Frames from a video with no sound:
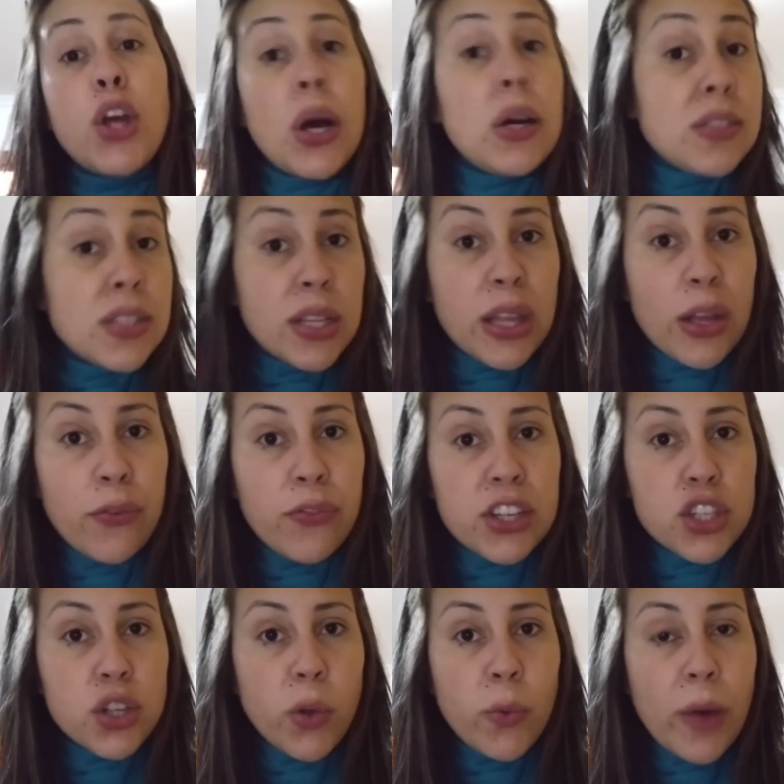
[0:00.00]
go to the
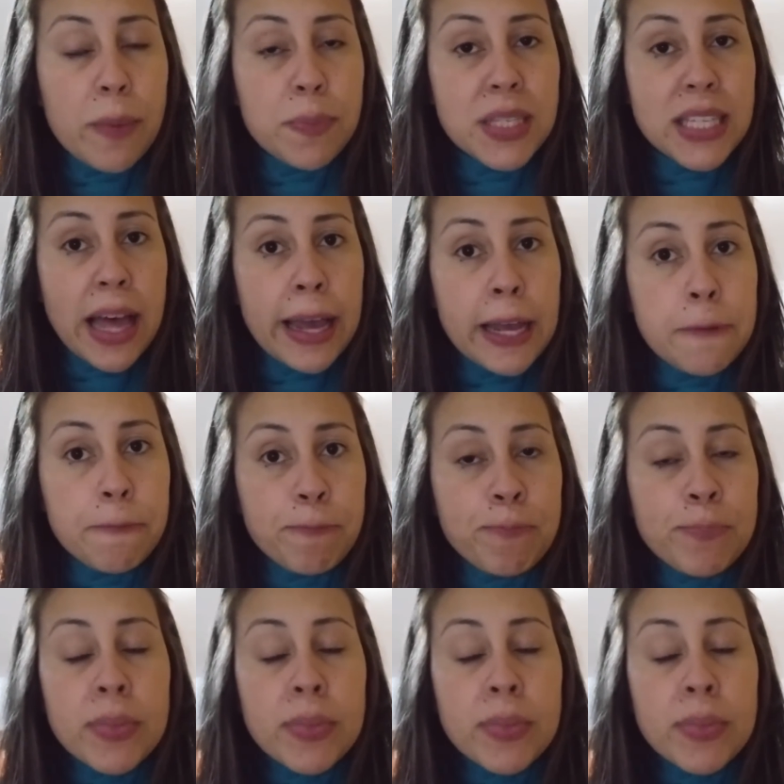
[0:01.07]
official website,